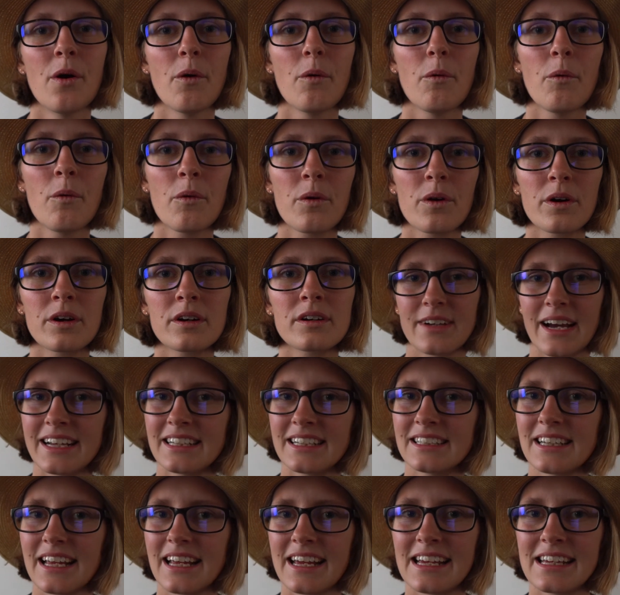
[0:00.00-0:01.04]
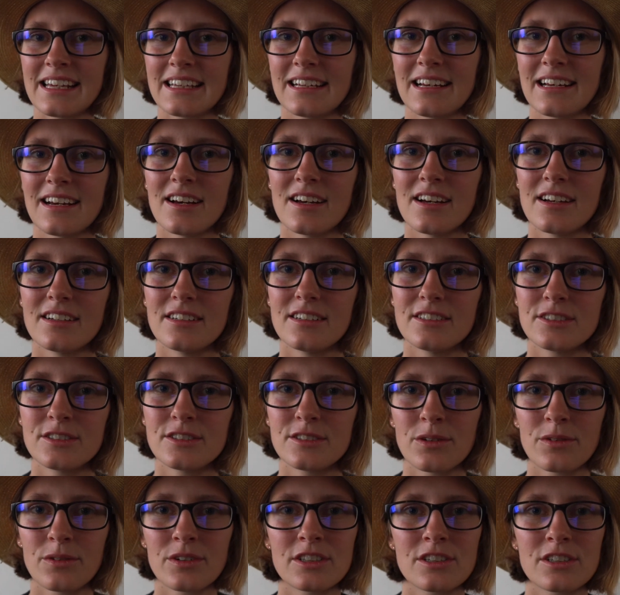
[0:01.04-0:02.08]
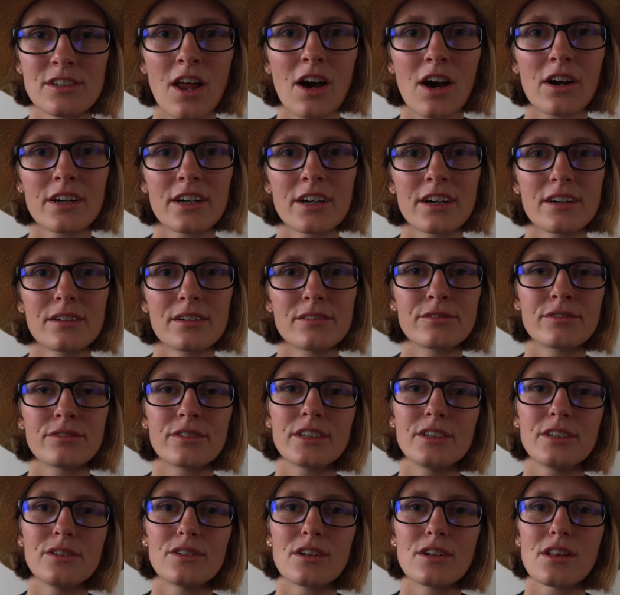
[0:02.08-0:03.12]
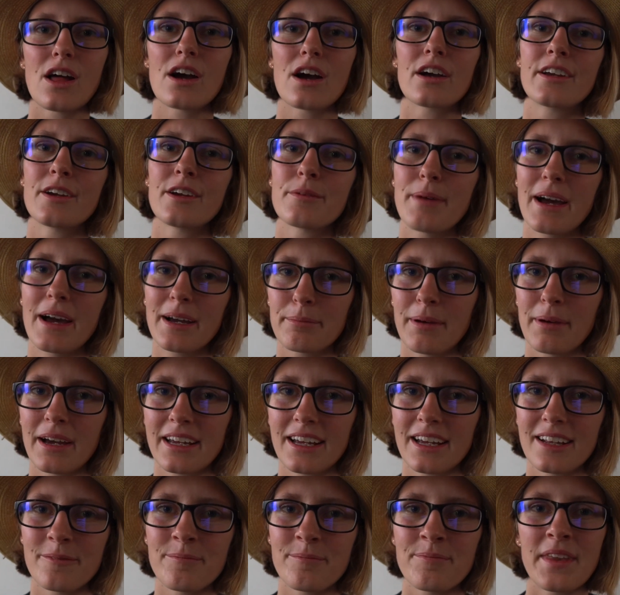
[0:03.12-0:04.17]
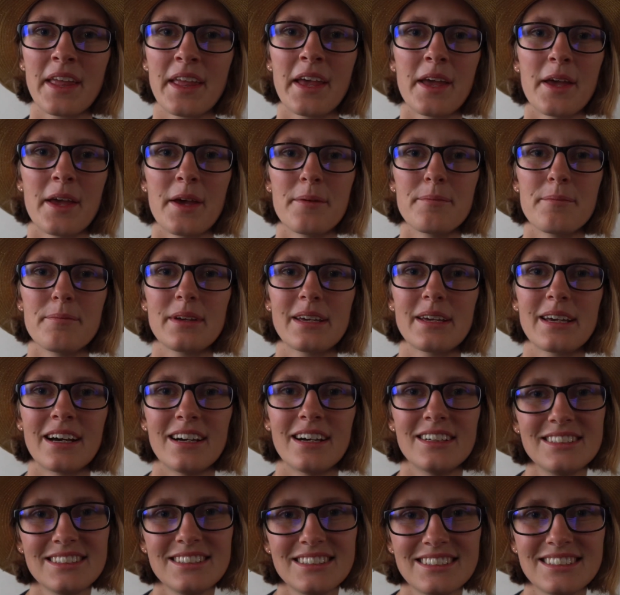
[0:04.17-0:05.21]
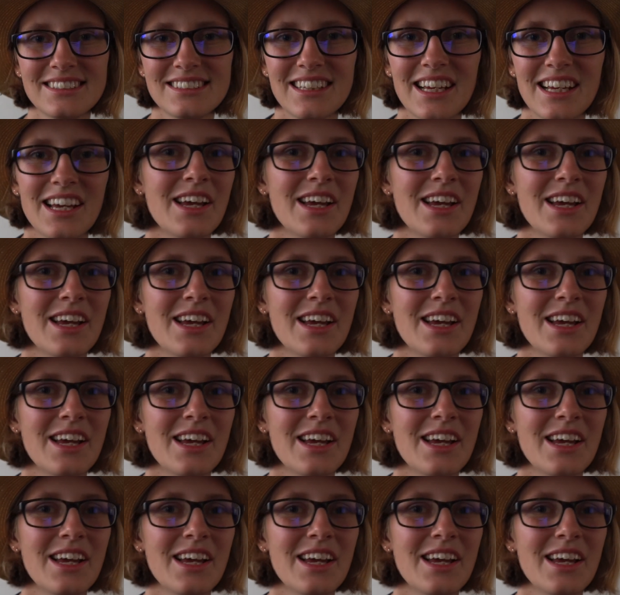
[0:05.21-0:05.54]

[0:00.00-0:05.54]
or find a storage locker for you to lock your backpack in, because